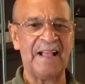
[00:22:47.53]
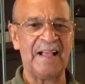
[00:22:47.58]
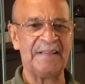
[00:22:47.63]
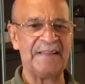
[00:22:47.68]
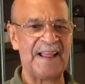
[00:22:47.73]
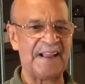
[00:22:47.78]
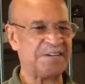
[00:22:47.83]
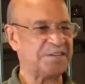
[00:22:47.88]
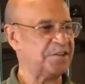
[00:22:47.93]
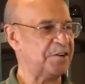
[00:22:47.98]
I'm
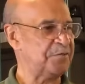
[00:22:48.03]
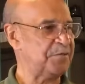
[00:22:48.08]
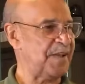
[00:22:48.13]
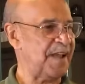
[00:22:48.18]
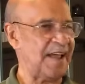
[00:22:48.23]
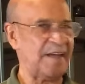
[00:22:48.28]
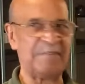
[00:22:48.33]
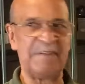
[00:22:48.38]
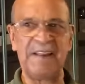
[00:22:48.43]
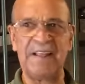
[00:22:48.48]
not sure if you
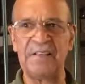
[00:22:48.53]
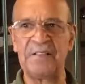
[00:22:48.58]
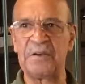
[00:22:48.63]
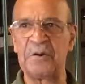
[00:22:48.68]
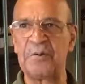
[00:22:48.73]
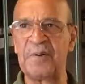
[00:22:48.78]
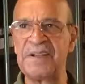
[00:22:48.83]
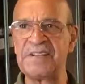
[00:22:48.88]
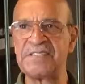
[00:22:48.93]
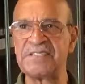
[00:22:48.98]
have any other
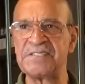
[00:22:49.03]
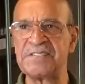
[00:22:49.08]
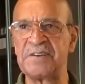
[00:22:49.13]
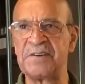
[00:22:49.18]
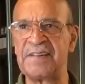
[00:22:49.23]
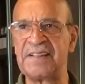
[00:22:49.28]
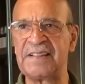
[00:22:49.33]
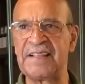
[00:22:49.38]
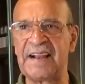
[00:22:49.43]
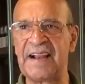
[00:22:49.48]
questions or
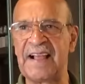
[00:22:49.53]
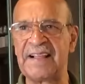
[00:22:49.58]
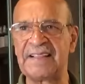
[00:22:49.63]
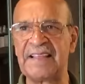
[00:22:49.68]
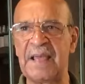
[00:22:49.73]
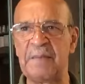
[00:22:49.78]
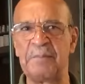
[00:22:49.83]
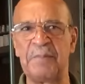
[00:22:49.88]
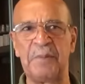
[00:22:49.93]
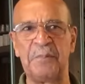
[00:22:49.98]
anything like
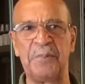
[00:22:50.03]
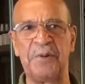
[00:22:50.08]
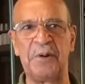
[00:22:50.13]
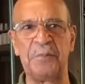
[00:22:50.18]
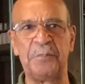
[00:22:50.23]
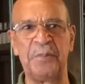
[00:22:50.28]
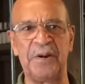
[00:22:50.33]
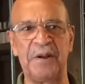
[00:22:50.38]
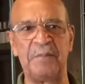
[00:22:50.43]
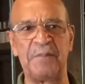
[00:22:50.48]
that, but we're
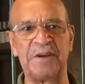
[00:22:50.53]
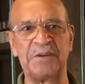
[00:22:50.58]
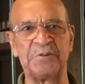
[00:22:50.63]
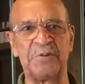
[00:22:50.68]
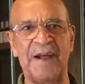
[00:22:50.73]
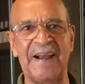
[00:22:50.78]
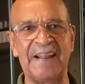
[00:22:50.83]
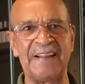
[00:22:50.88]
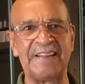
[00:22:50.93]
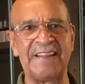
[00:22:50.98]
pretty much
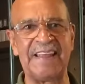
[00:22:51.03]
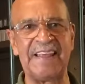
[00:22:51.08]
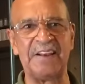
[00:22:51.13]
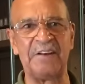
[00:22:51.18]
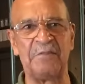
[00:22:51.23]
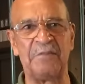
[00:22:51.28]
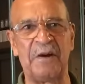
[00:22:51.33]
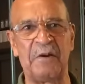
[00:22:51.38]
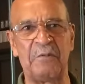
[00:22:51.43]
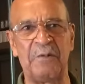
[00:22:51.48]
right at the
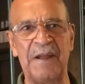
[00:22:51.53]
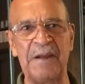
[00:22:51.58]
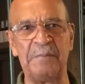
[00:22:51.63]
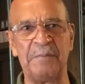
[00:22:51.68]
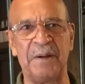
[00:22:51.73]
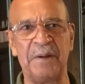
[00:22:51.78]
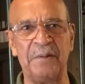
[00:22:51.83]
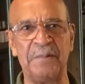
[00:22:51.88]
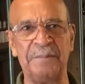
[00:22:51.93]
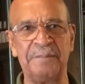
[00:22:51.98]
end of our rainbow.